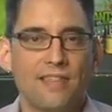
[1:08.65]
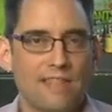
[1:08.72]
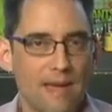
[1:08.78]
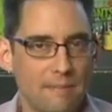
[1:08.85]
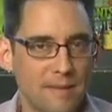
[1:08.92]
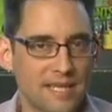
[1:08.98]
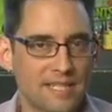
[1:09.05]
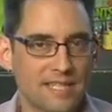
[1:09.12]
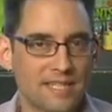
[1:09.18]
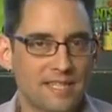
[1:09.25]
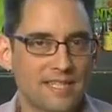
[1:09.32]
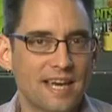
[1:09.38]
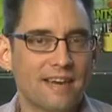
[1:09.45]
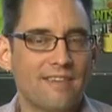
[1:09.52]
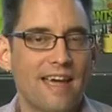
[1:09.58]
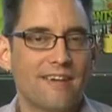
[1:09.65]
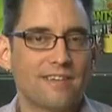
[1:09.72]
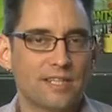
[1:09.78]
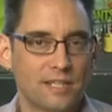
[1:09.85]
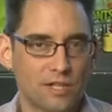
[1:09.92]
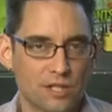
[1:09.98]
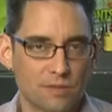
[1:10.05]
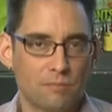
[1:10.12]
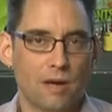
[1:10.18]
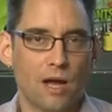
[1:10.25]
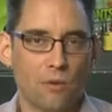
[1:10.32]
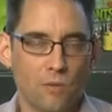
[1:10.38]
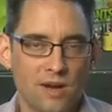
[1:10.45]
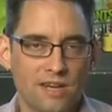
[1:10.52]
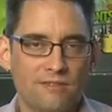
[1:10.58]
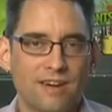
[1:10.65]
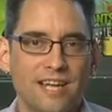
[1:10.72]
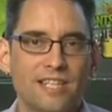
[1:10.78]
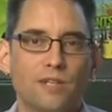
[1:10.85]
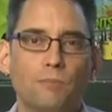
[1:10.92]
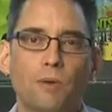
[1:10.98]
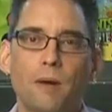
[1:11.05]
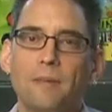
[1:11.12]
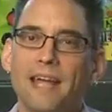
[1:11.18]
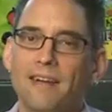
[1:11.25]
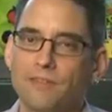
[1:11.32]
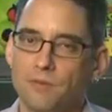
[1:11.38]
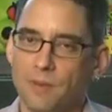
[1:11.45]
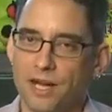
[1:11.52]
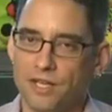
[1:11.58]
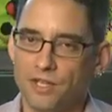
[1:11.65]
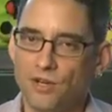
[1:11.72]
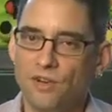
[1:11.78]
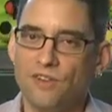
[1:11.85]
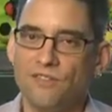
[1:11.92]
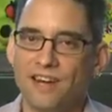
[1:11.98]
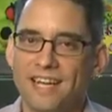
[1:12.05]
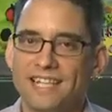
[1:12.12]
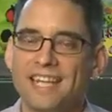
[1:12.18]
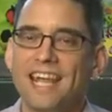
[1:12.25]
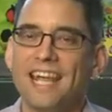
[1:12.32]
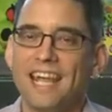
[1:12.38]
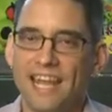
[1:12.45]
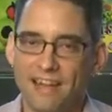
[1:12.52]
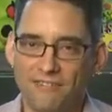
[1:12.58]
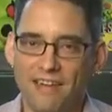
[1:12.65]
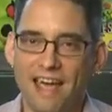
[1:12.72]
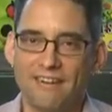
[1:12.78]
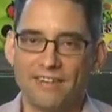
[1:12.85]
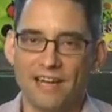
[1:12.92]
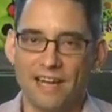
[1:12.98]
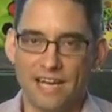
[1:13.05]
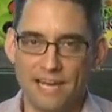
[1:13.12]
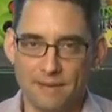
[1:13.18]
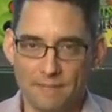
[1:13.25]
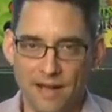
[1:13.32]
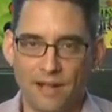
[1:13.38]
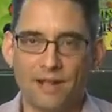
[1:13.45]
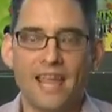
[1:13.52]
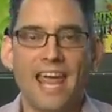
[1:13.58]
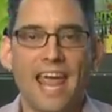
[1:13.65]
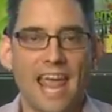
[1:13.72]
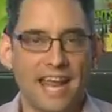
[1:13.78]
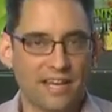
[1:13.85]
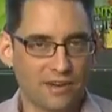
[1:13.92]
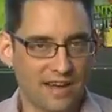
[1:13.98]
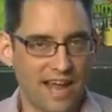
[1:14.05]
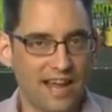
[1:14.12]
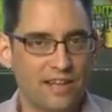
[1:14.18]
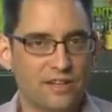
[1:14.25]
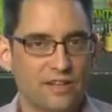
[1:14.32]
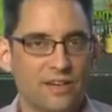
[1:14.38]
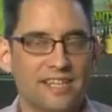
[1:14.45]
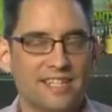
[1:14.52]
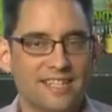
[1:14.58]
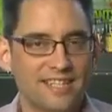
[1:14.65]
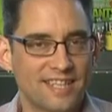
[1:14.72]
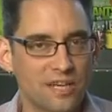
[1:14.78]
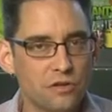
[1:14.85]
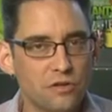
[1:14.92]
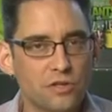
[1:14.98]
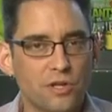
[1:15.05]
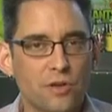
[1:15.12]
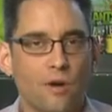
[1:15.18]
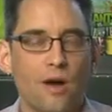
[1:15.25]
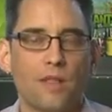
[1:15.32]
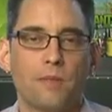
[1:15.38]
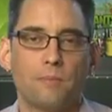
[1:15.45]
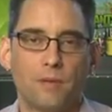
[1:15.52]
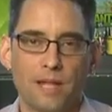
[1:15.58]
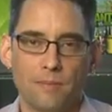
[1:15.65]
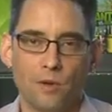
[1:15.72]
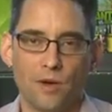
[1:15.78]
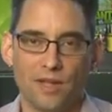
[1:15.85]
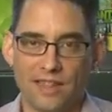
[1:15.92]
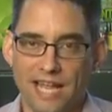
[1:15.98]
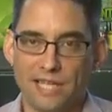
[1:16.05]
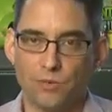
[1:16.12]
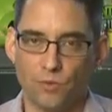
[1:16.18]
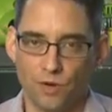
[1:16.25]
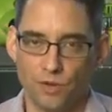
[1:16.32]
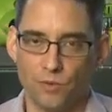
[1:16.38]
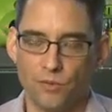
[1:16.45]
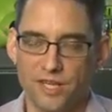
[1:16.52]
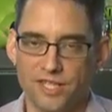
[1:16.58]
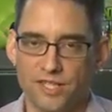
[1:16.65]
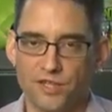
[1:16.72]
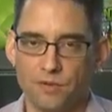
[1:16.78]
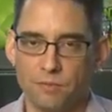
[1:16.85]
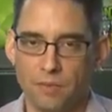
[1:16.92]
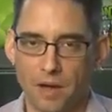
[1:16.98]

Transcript: That means instead of having to just buy one device, you'll probably have to buy two devices if having email and your calendar is essential to you on the playbook and that's one of the reasons you're